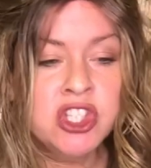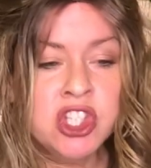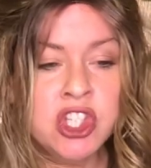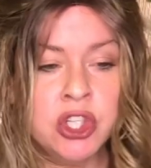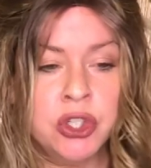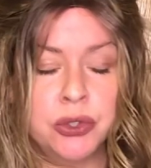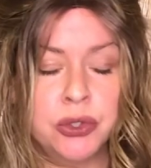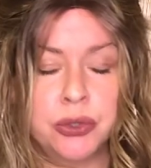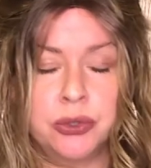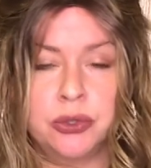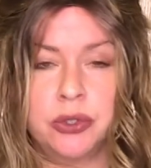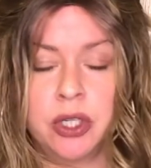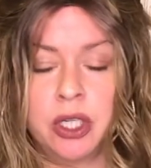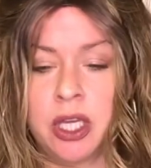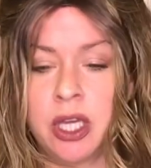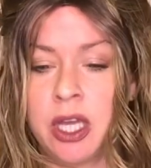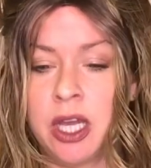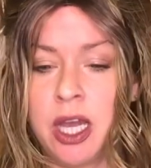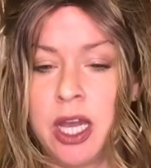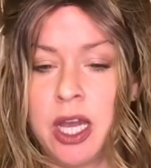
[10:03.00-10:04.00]
to,
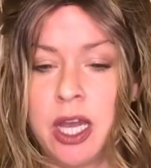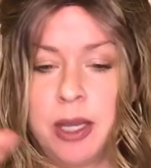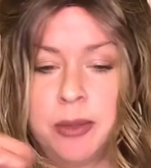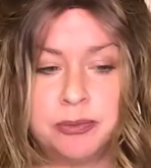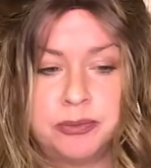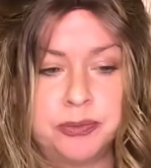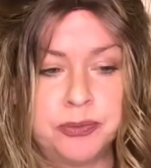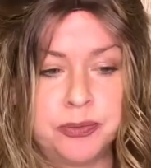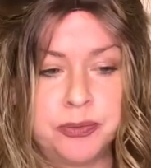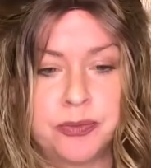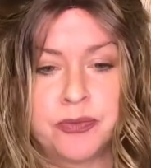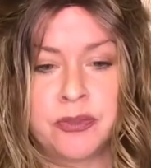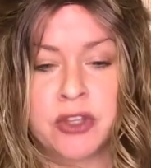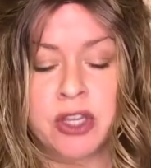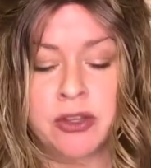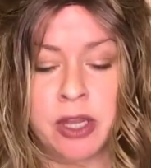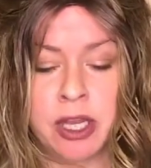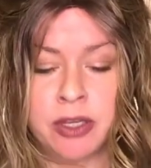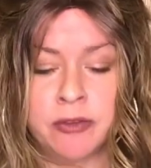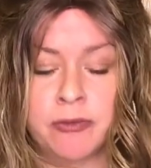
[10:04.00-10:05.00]

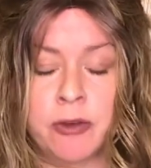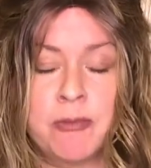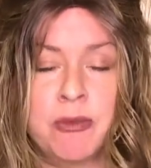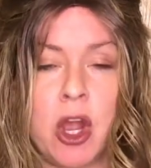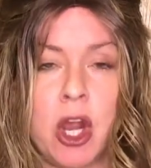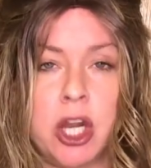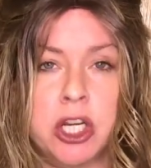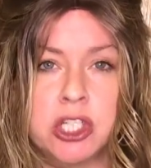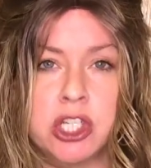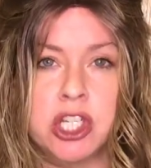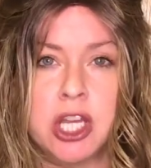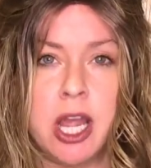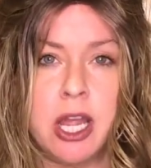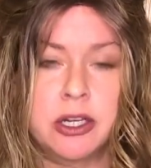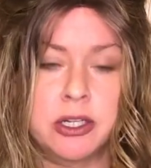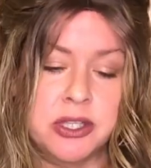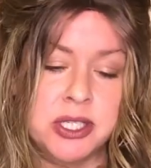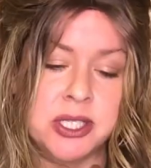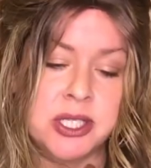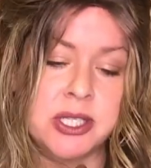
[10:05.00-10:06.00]
from the heart
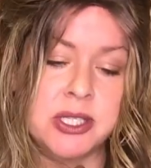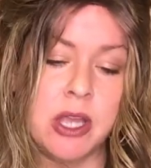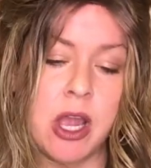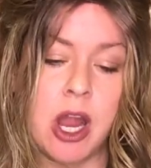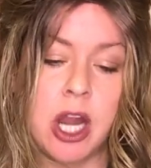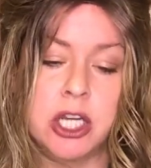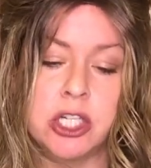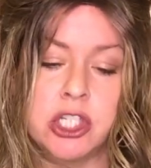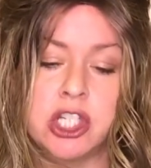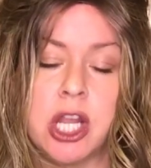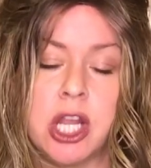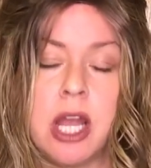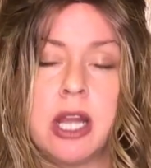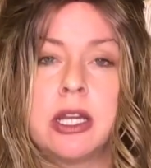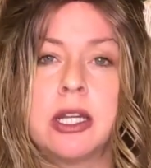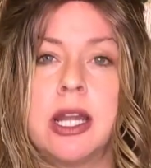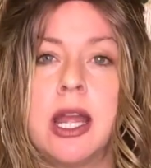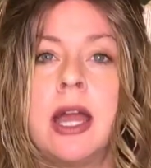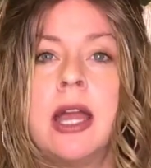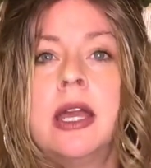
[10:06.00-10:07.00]
chakra. This is a heart
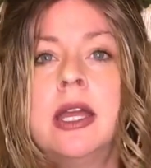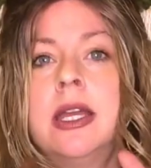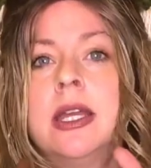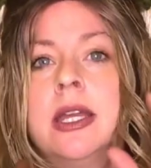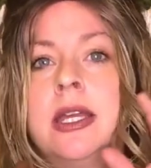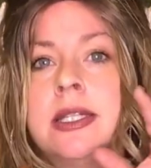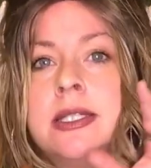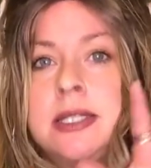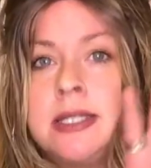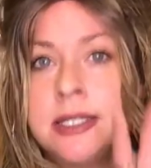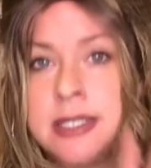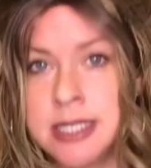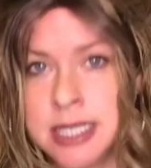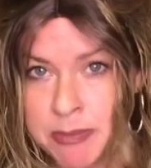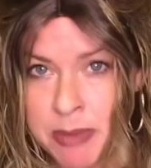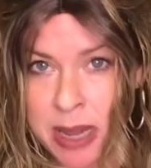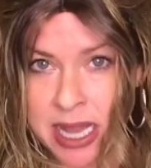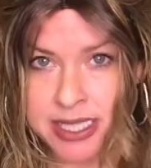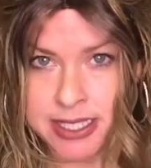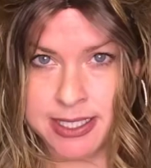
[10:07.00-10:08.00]
chakra
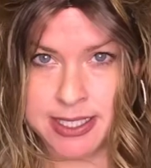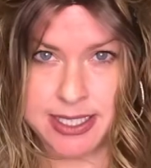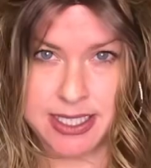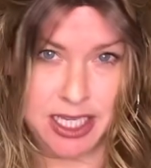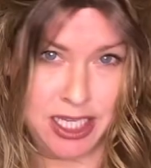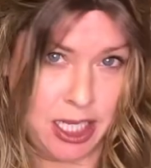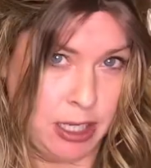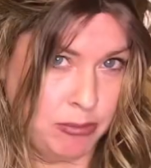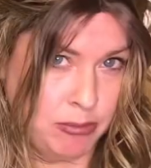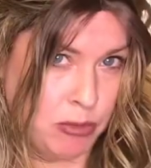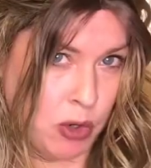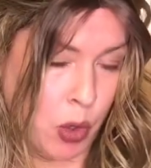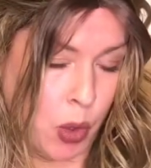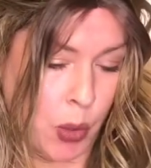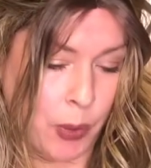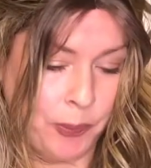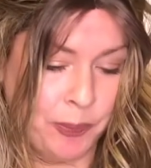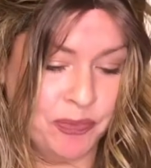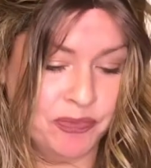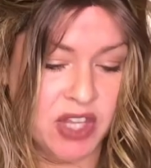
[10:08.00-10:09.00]
Tibetan singing
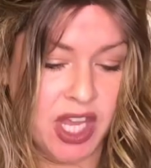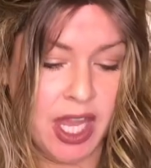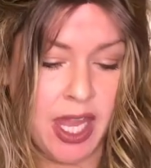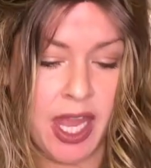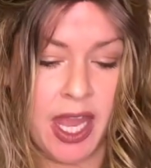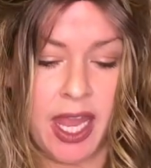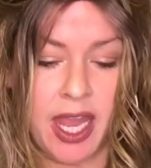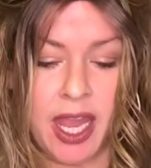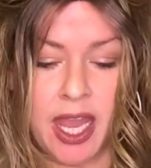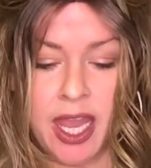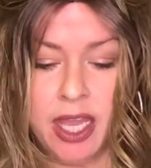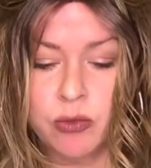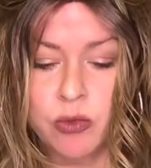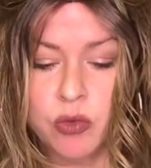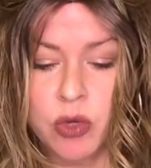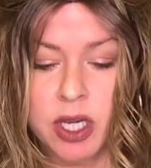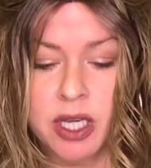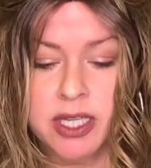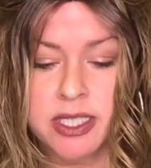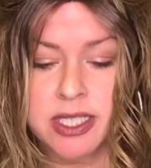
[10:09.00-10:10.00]
bowl.
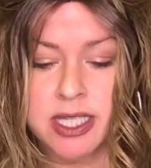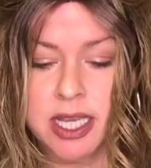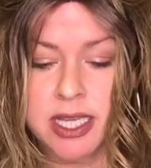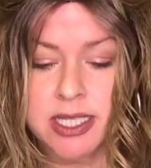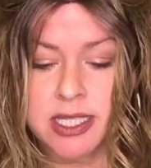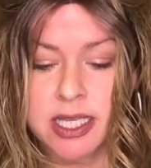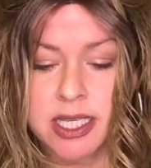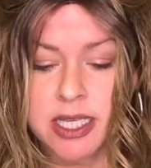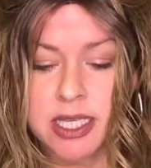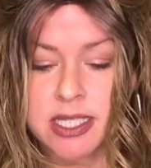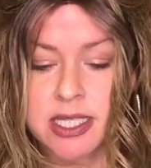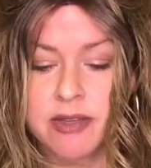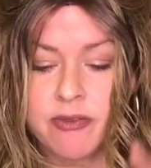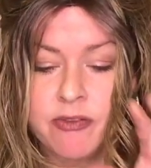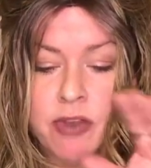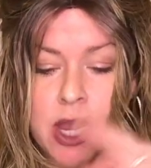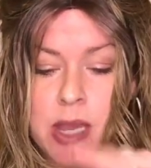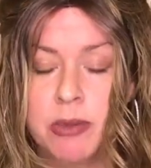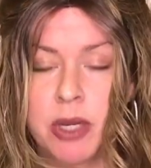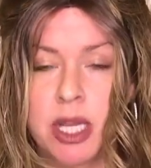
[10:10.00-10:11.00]
And what it does is
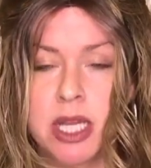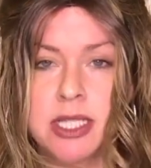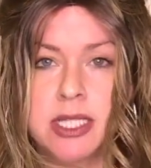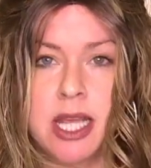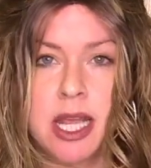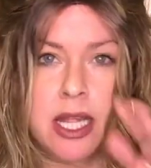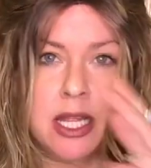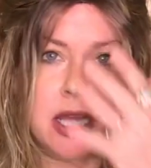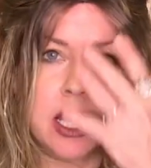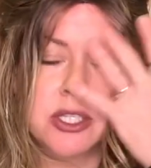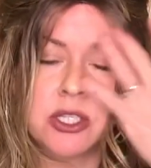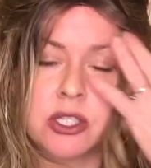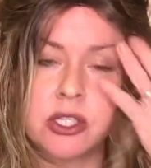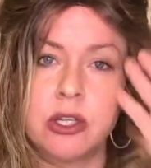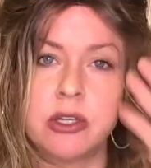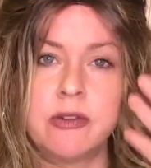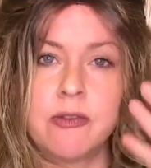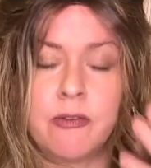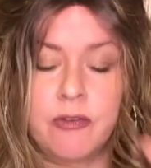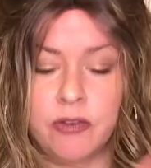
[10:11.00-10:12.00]
it vibrates at a
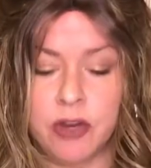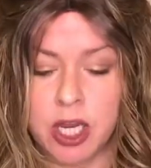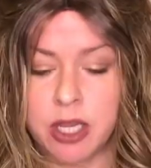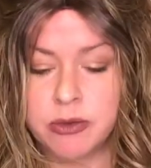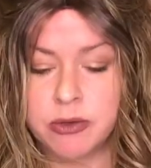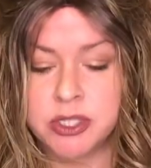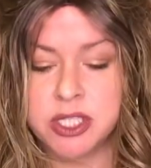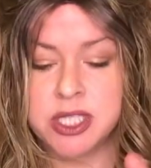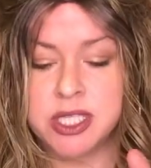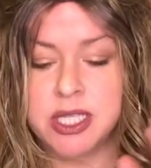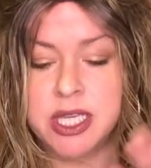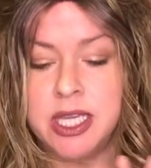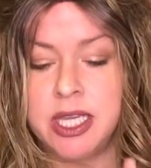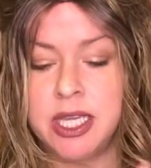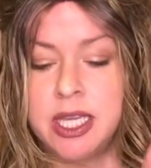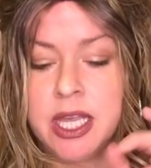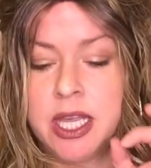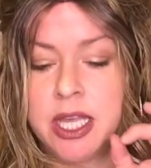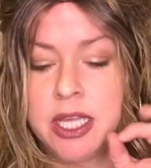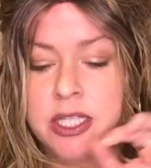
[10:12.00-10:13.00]
certain
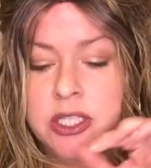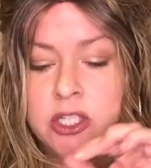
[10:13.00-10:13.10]
frequency,